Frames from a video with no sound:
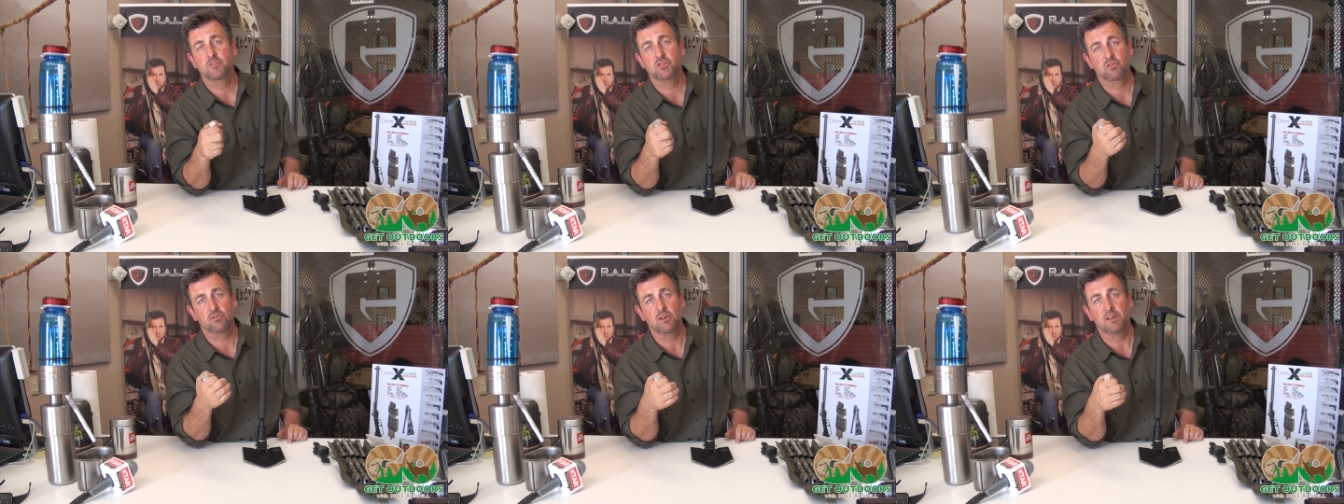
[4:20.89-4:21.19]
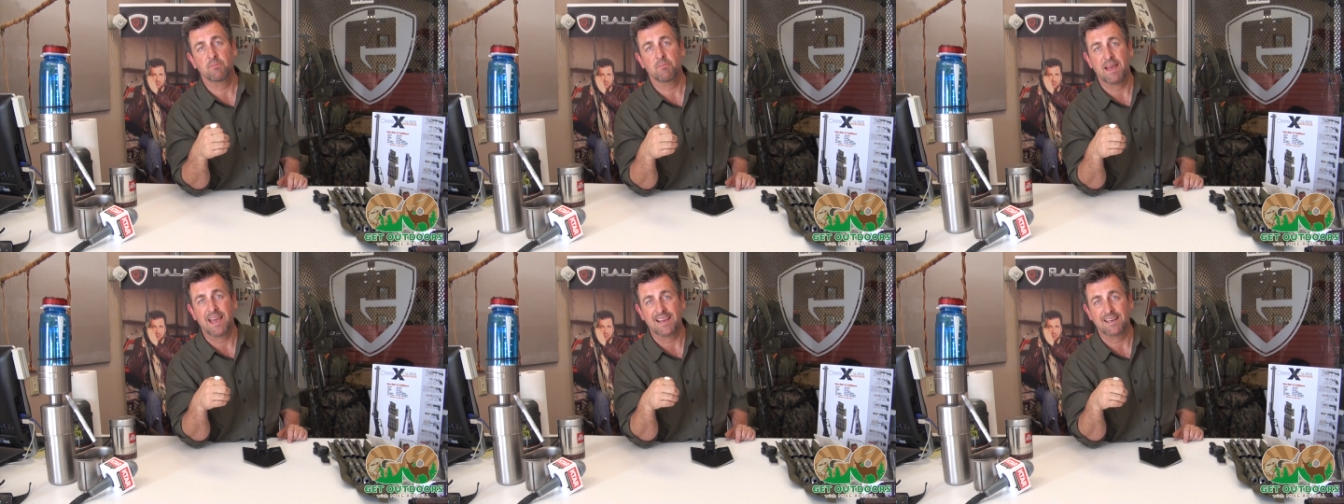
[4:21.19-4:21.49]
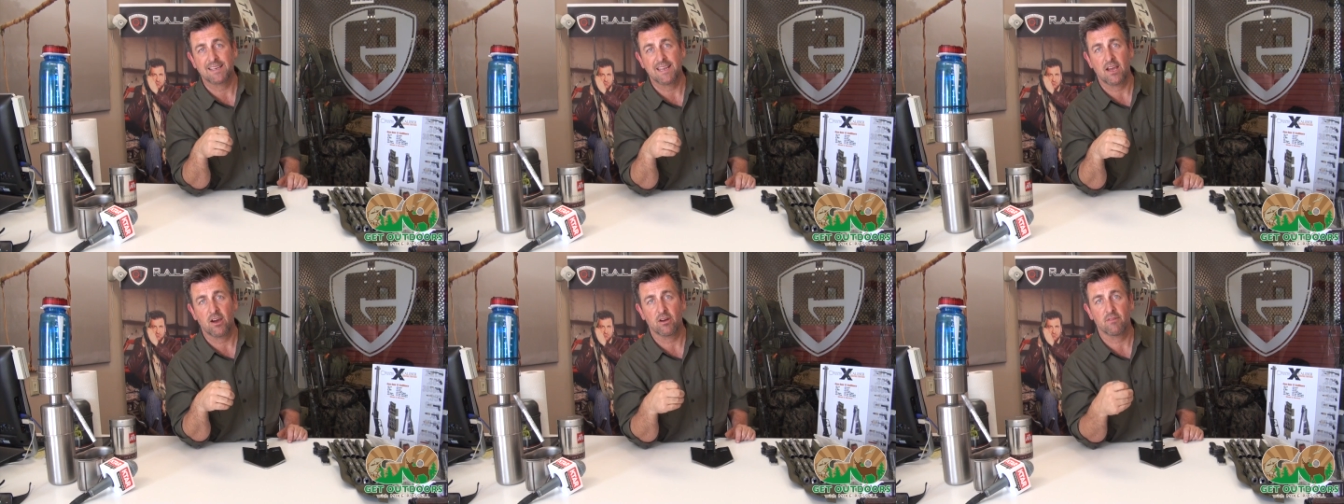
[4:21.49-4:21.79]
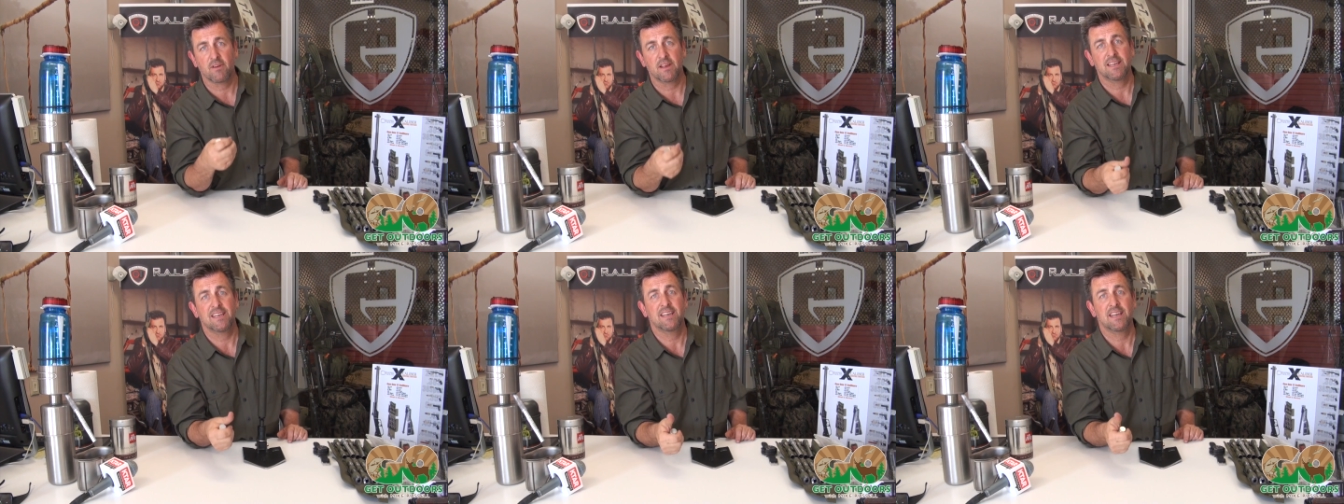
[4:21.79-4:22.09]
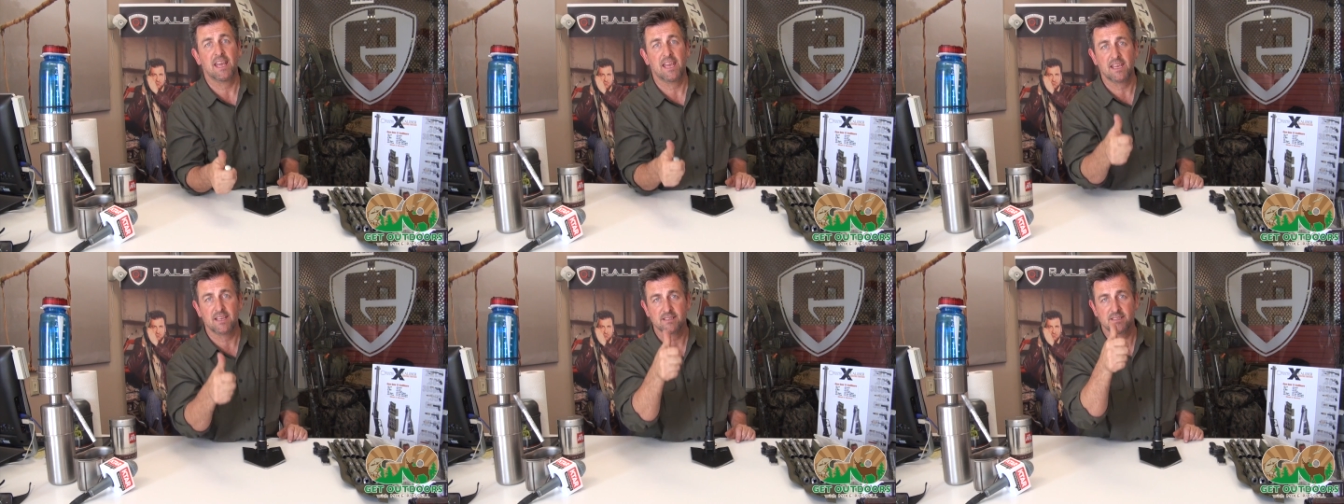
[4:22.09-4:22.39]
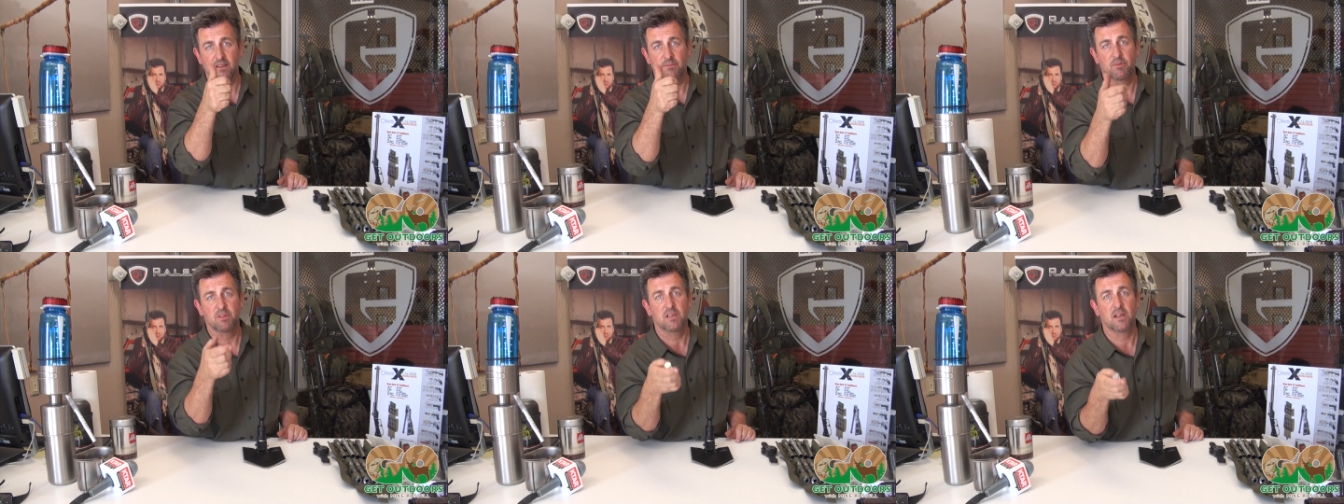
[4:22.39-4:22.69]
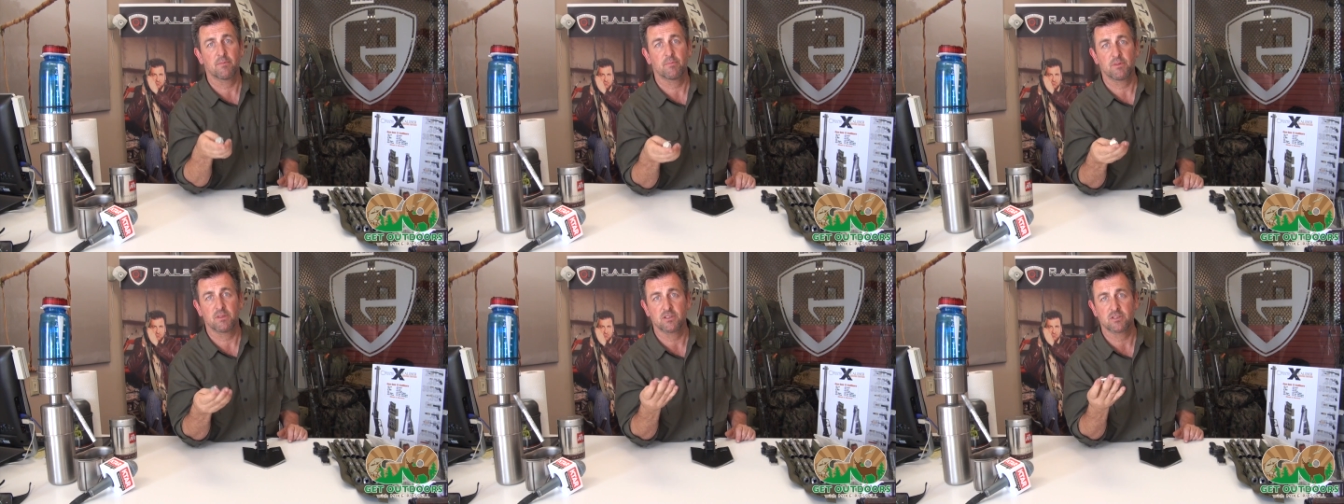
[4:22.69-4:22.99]
string back down if I need to hang something
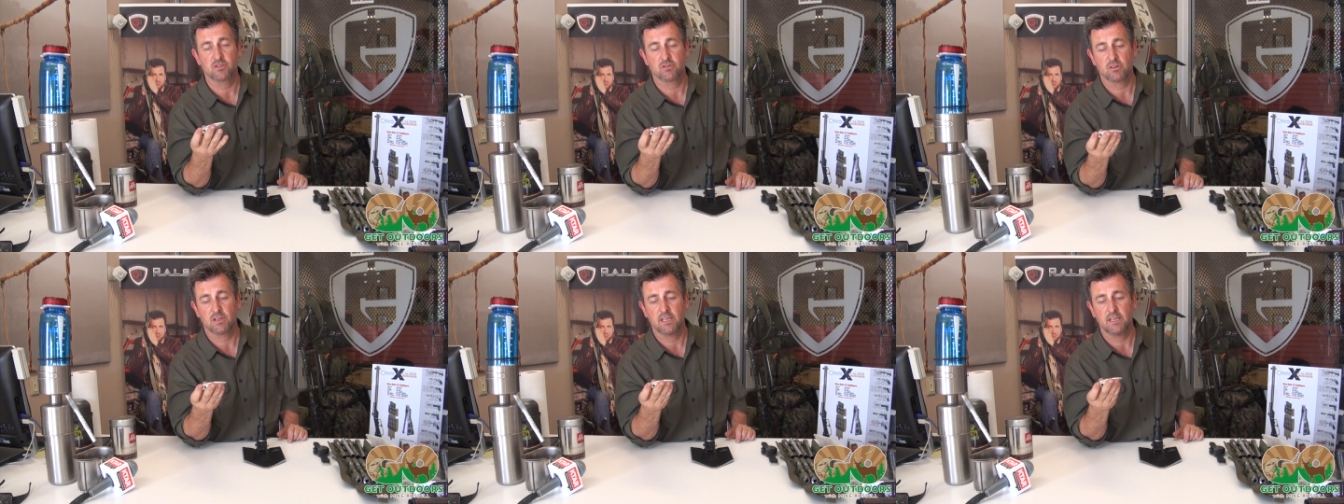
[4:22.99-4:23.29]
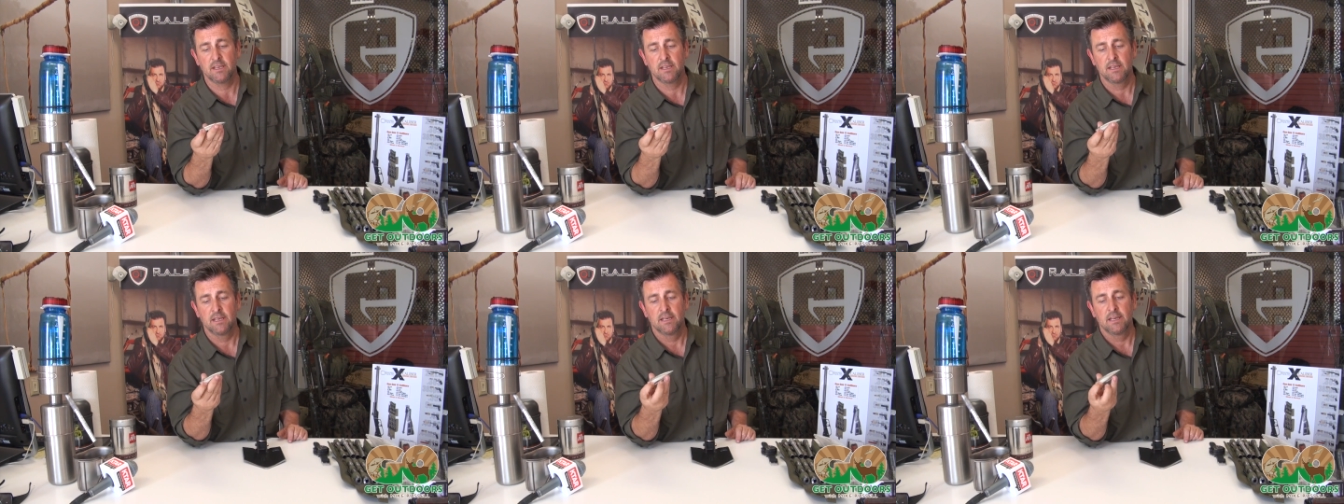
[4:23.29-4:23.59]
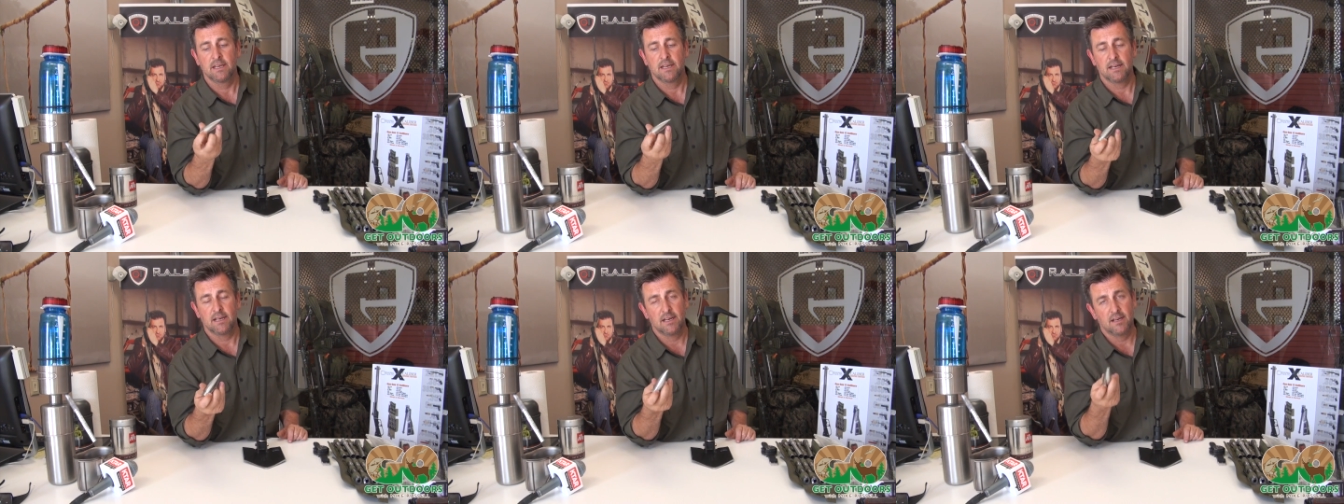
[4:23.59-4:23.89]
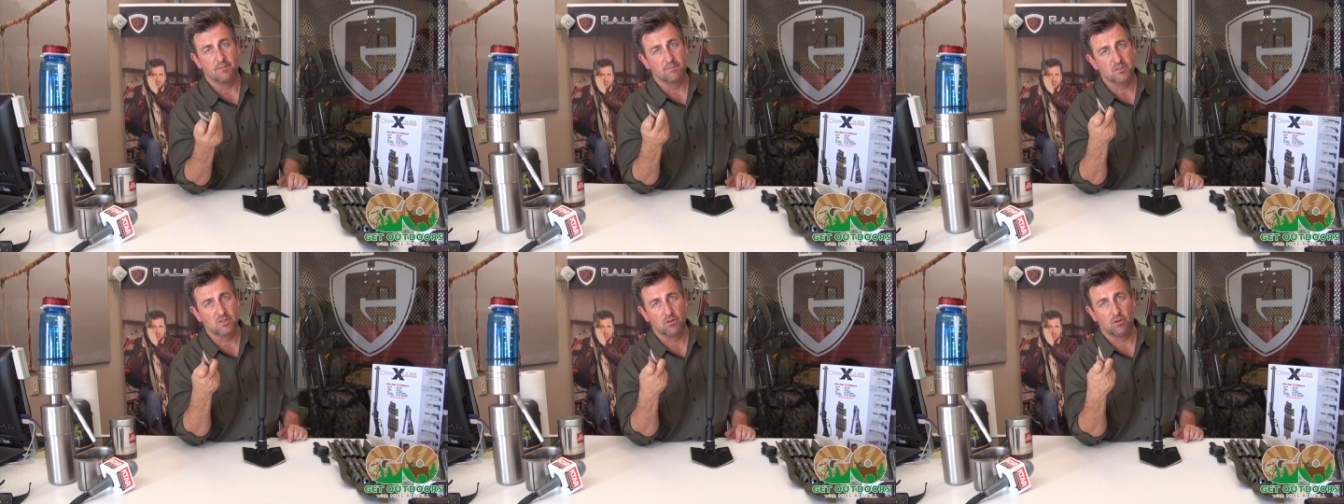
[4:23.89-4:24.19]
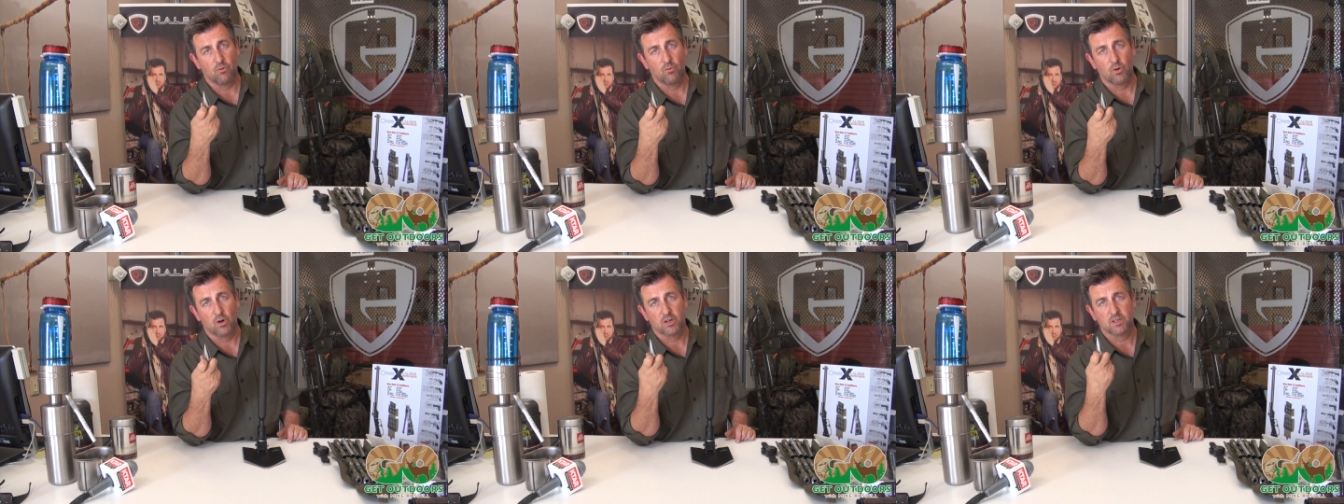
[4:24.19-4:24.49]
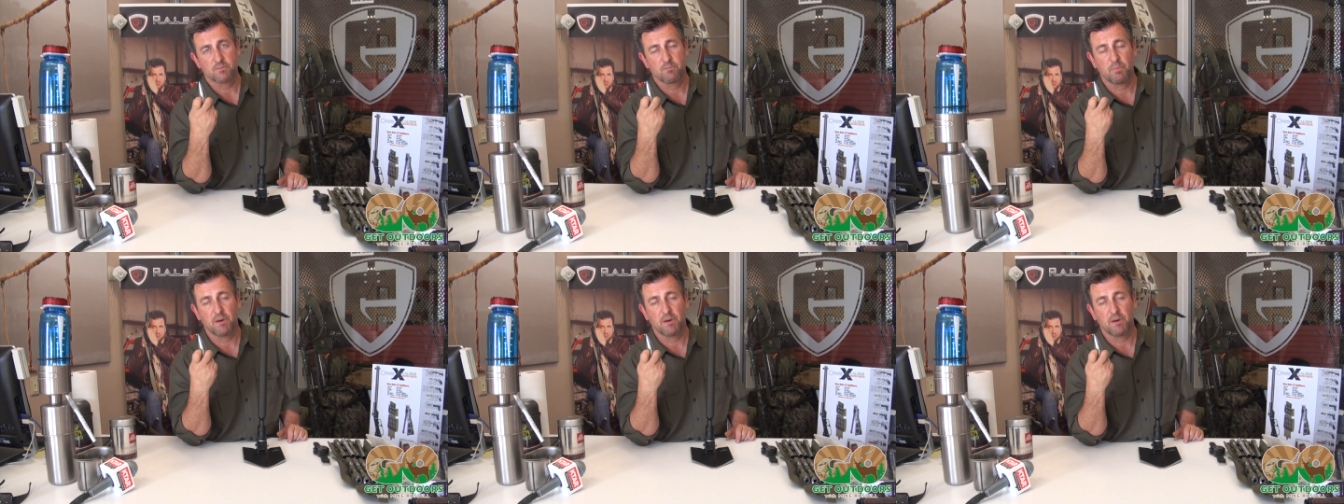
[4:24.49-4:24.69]
up in the tree. Um, so it works.